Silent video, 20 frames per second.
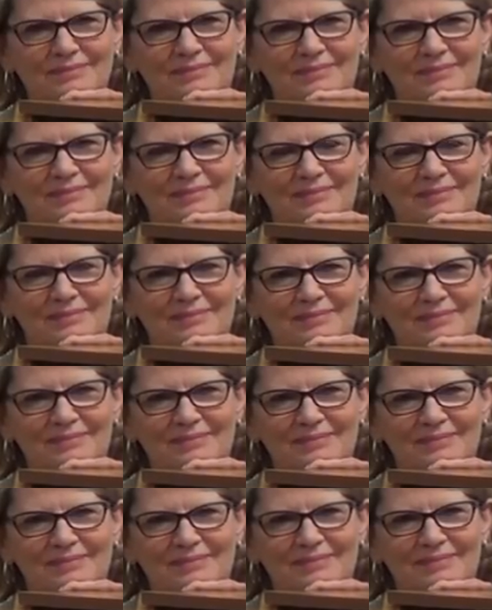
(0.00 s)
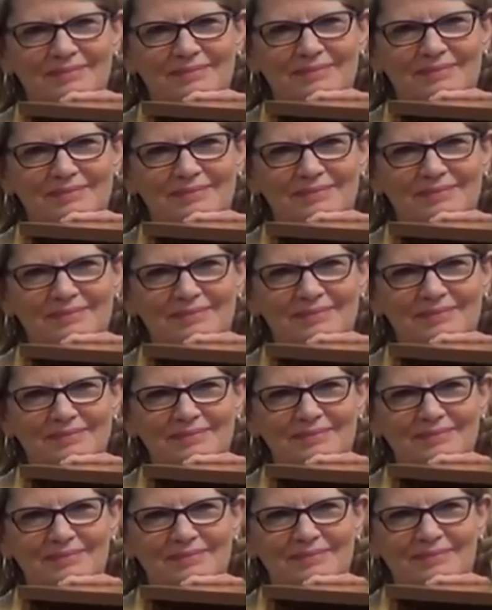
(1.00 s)

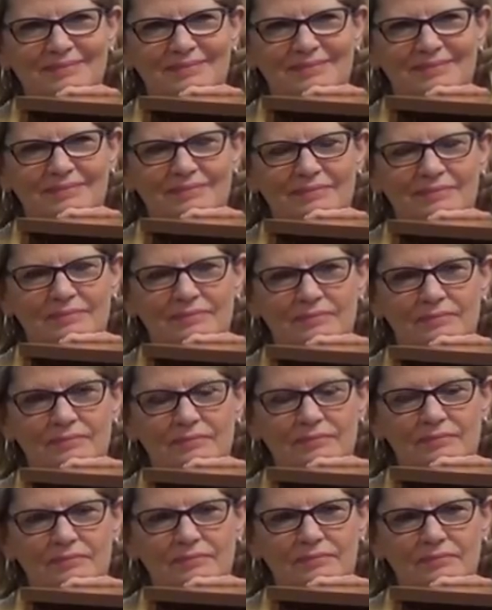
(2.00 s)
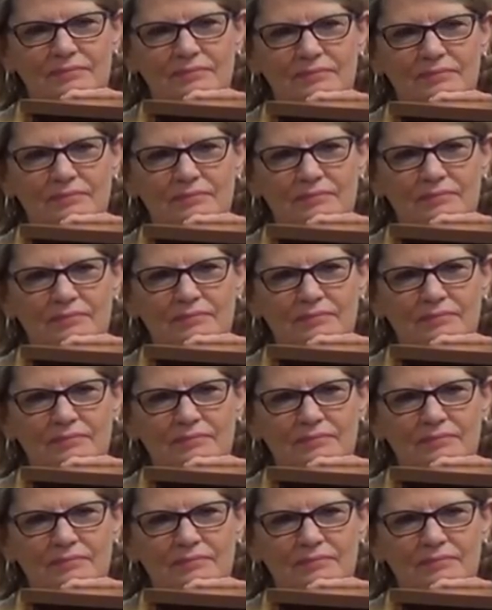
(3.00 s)
(not speaking)